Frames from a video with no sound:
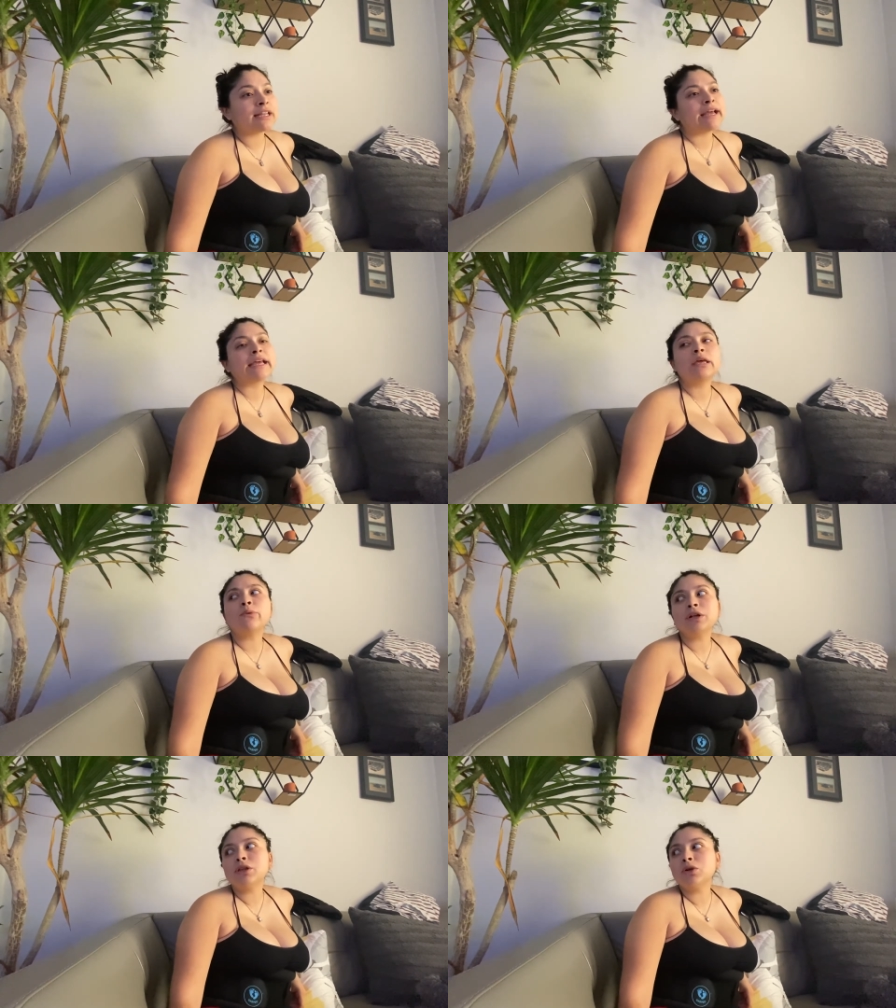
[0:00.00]
Like he
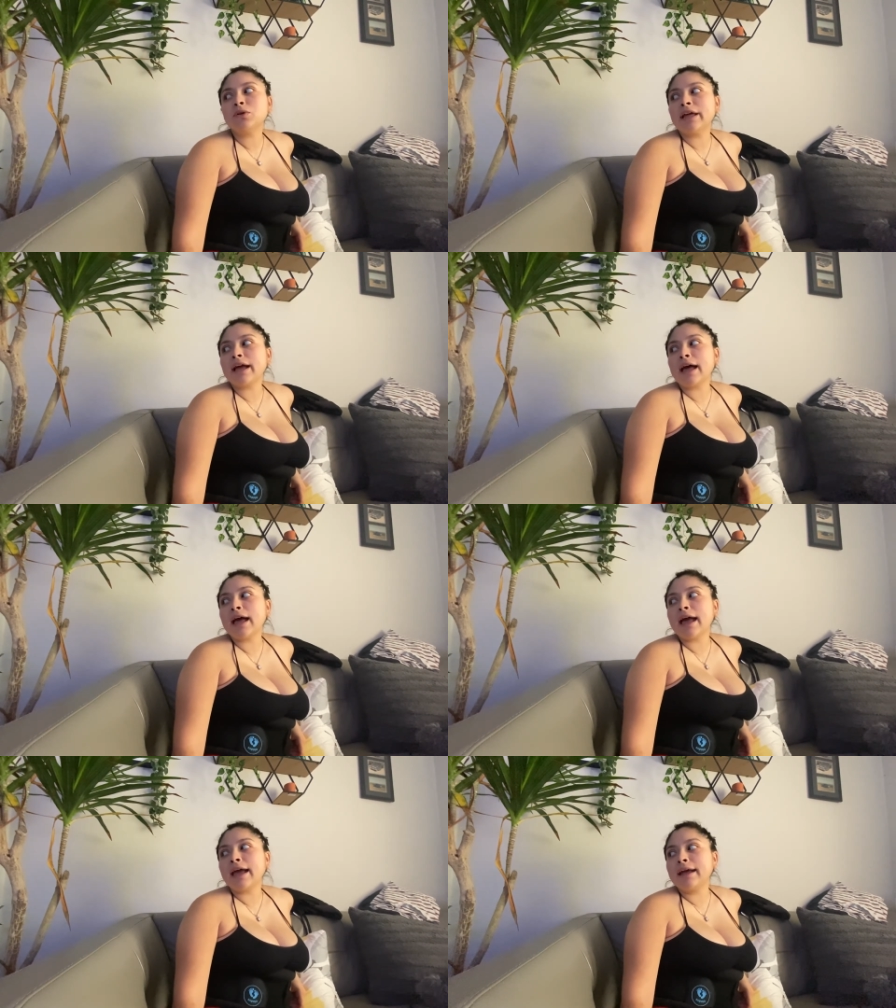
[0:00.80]
went through like a
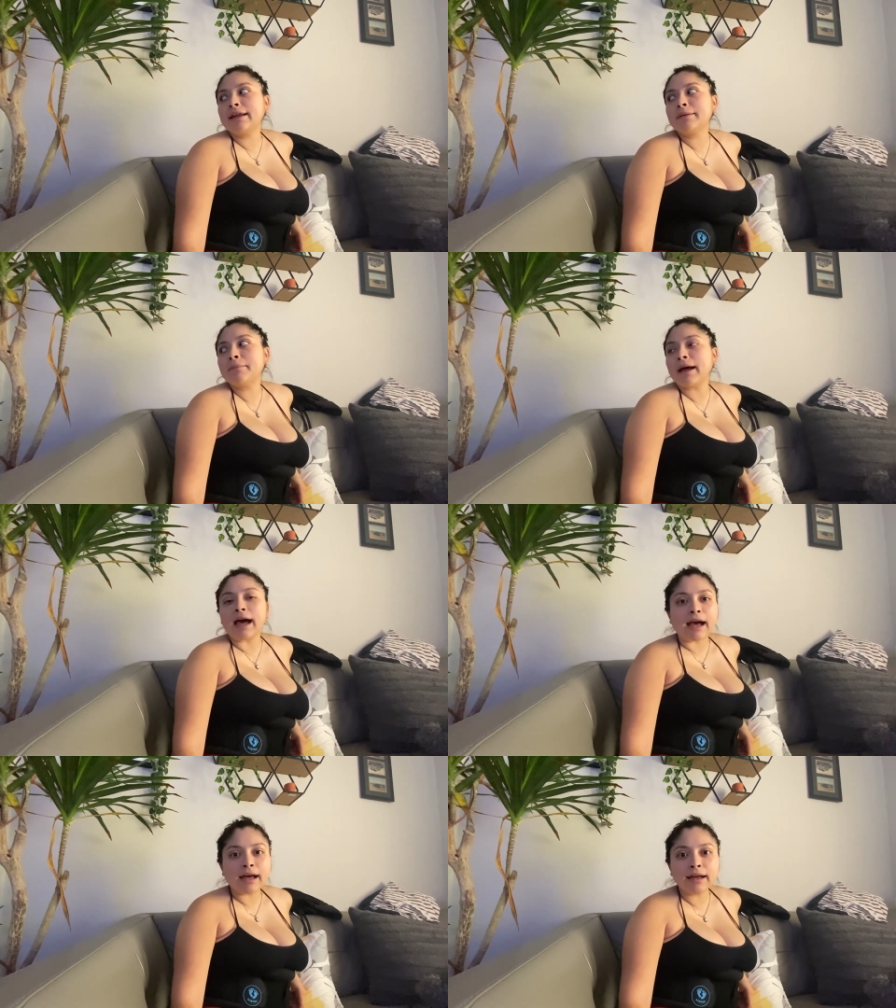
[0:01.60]
80
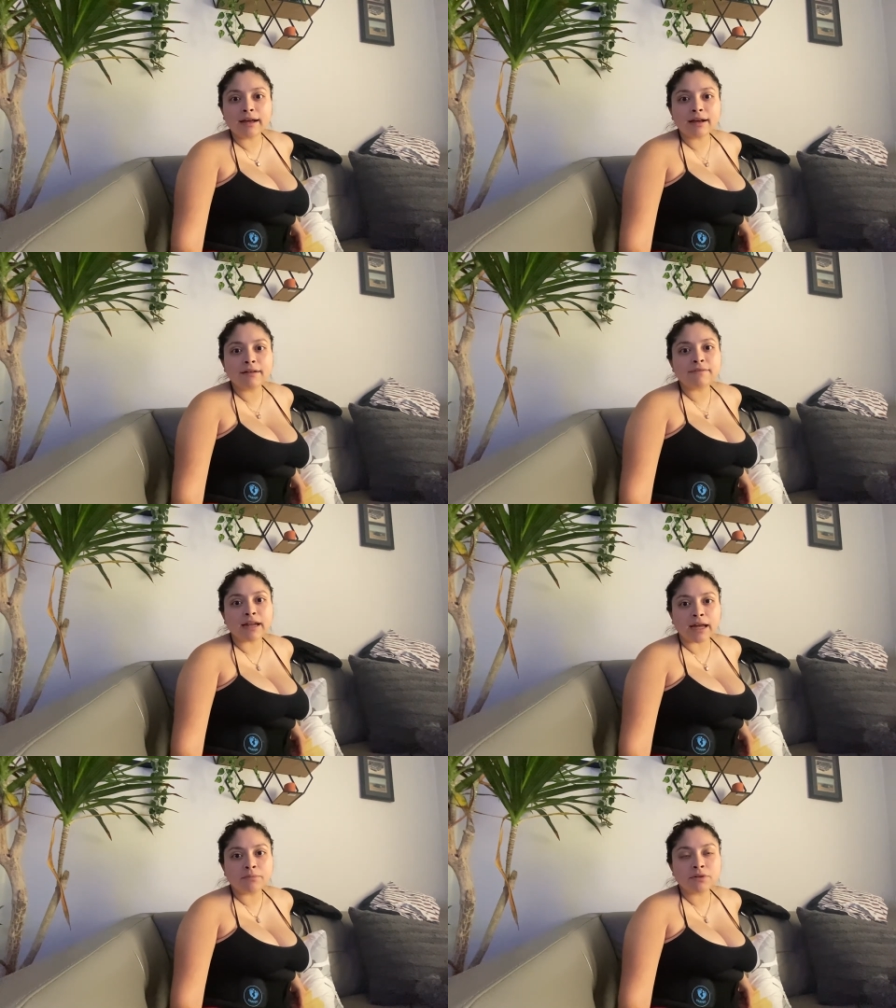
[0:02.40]
pack of
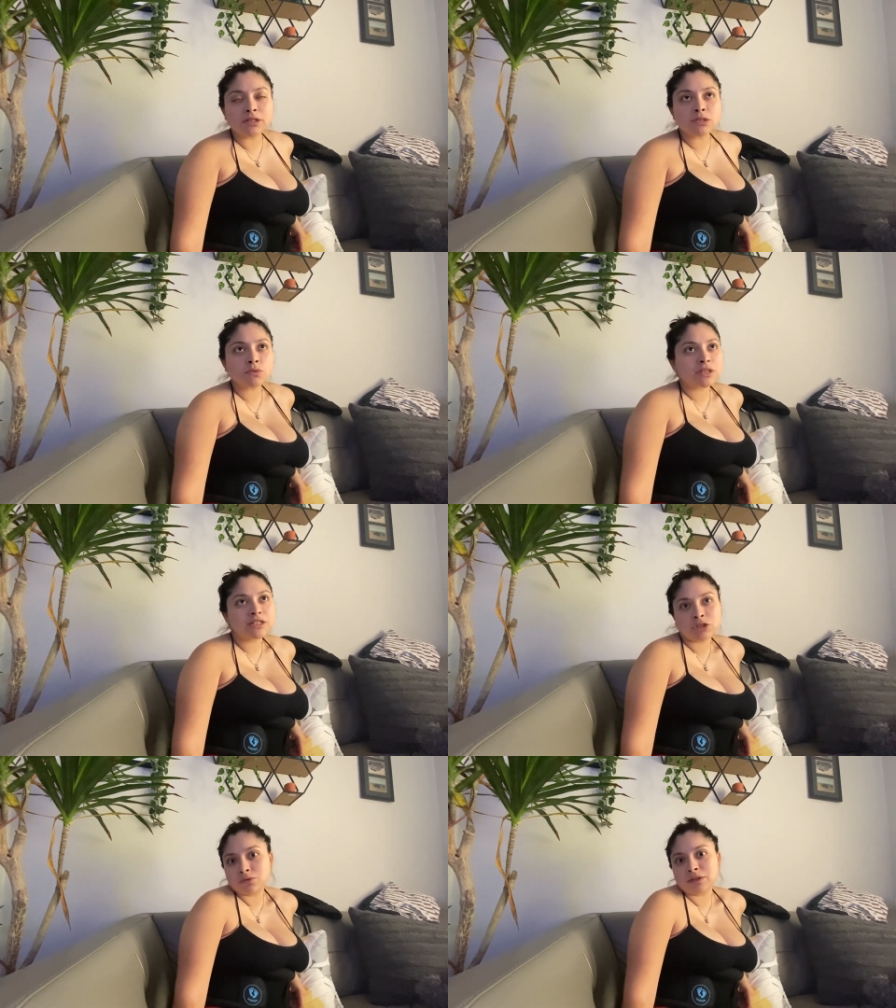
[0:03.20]
diapers within two